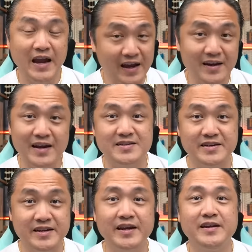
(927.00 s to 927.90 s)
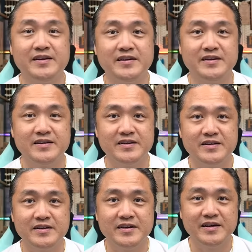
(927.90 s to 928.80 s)
Unless, again,
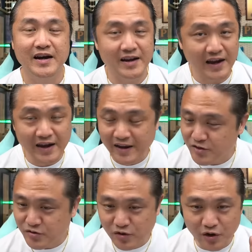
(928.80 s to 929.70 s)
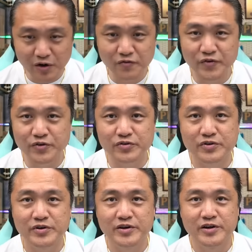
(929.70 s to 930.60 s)
I highlight to all of you,
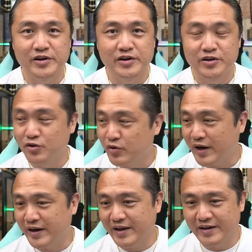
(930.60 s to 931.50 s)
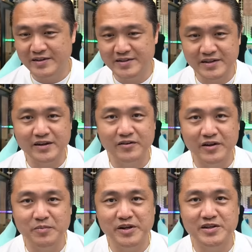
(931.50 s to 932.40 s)
you are in a state of
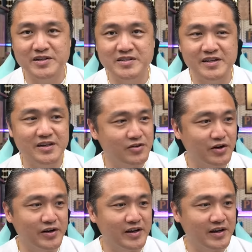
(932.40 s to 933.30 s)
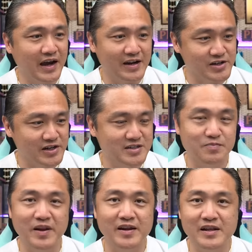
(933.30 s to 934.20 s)
emergency, you got a heart
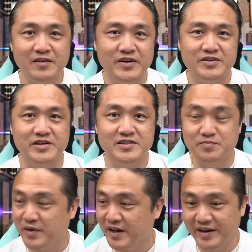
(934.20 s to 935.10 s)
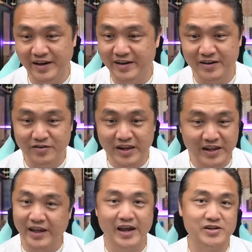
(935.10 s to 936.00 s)
transplant, liver transplant, and you
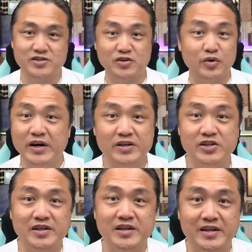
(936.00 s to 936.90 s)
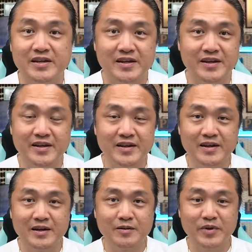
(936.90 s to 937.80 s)
need cash so urgently,
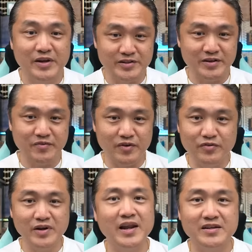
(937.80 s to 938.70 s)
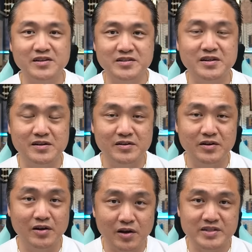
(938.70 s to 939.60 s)
because if you realize
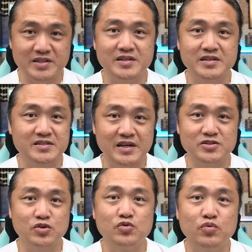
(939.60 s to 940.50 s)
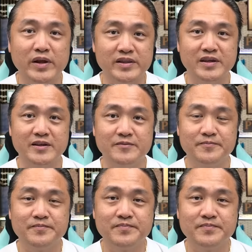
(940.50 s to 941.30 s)
your losses is just to do one thing,